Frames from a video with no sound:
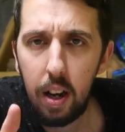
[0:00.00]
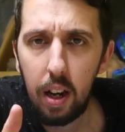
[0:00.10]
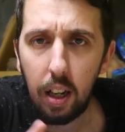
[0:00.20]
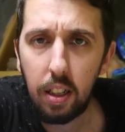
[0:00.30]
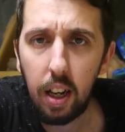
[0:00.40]

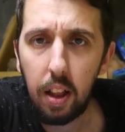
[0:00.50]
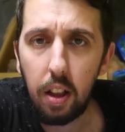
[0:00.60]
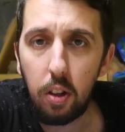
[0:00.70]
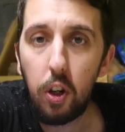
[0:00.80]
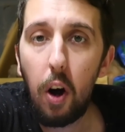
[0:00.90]
I'd say that
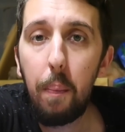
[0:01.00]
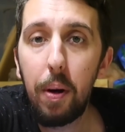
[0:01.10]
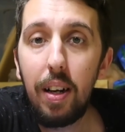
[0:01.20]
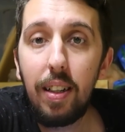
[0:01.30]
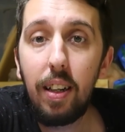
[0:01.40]
the job
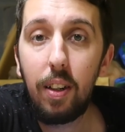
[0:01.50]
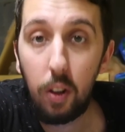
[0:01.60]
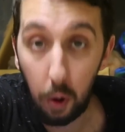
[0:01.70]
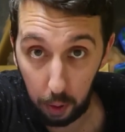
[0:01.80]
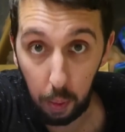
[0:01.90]
is a
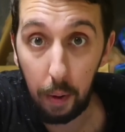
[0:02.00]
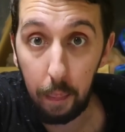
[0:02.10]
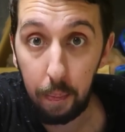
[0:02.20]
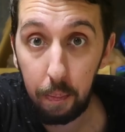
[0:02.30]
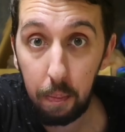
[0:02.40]
good
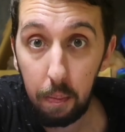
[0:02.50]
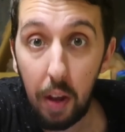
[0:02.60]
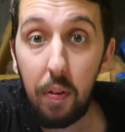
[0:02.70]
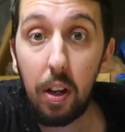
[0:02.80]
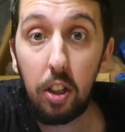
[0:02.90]
one.
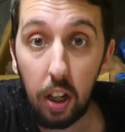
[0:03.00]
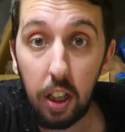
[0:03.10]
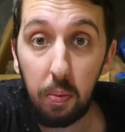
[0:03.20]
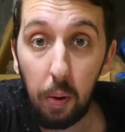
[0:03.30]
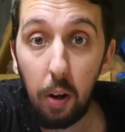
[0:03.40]
If you enjoyed
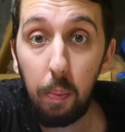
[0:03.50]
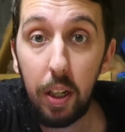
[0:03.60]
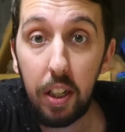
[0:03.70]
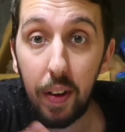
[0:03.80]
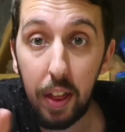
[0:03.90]
this vlog,
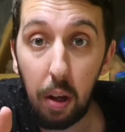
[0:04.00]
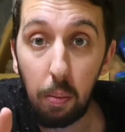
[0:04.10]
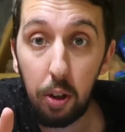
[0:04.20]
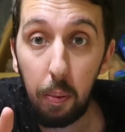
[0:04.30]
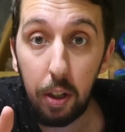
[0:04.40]
please give it a
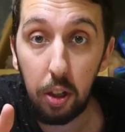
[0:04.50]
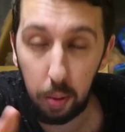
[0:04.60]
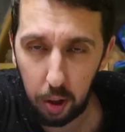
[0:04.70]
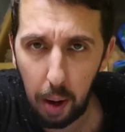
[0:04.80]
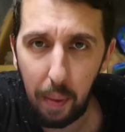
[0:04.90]
thumbs up and a
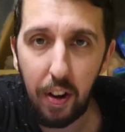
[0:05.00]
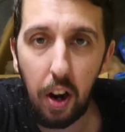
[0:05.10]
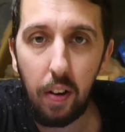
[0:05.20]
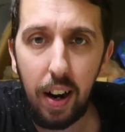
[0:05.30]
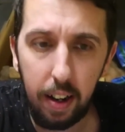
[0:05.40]
subscribe if you're
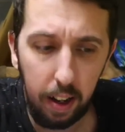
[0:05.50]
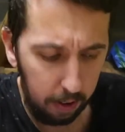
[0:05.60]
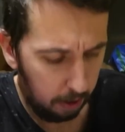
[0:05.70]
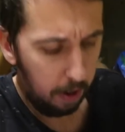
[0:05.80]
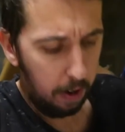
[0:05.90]
not already.
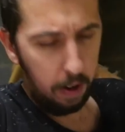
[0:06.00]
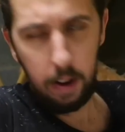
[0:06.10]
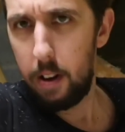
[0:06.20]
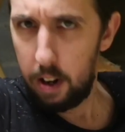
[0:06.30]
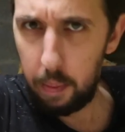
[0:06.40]

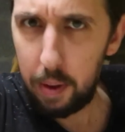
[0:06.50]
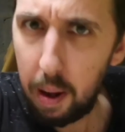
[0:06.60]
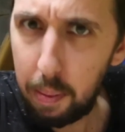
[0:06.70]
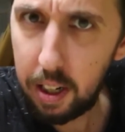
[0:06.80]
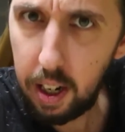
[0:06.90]
And with
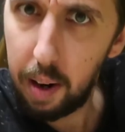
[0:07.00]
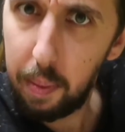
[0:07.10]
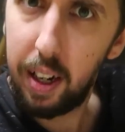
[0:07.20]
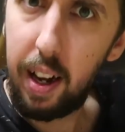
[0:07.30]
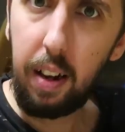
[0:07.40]
that being said, I'm
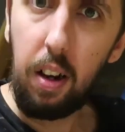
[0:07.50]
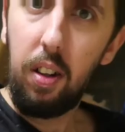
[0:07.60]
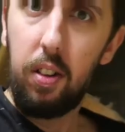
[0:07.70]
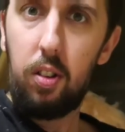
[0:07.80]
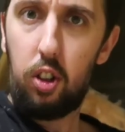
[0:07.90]
going to get
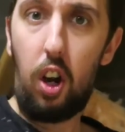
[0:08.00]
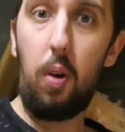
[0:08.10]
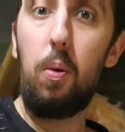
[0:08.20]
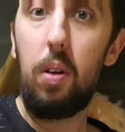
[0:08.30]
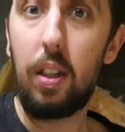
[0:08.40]
going.
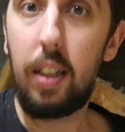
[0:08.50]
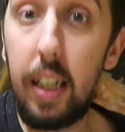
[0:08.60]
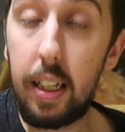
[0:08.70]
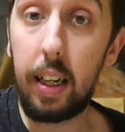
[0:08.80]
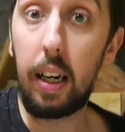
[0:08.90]
So, I'll see
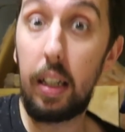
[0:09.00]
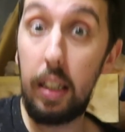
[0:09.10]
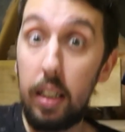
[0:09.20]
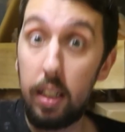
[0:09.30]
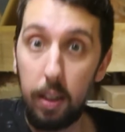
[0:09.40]
you
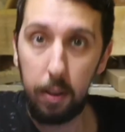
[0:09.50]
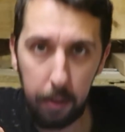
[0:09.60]
guys